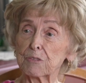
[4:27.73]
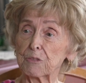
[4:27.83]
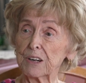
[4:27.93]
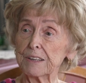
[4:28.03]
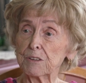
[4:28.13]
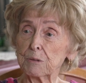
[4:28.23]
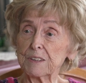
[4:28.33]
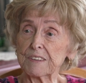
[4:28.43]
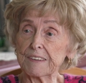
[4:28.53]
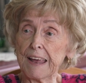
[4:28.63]
friends would
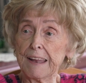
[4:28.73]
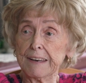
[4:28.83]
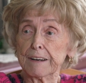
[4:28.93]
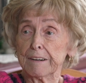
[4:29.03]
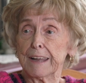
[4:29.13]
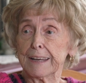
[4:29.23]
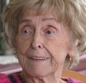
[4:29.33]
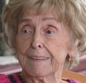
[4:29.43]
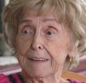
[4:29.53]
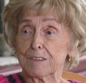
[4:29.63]
stand there like
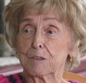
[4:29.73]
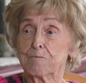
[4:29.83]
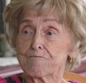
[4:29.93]
this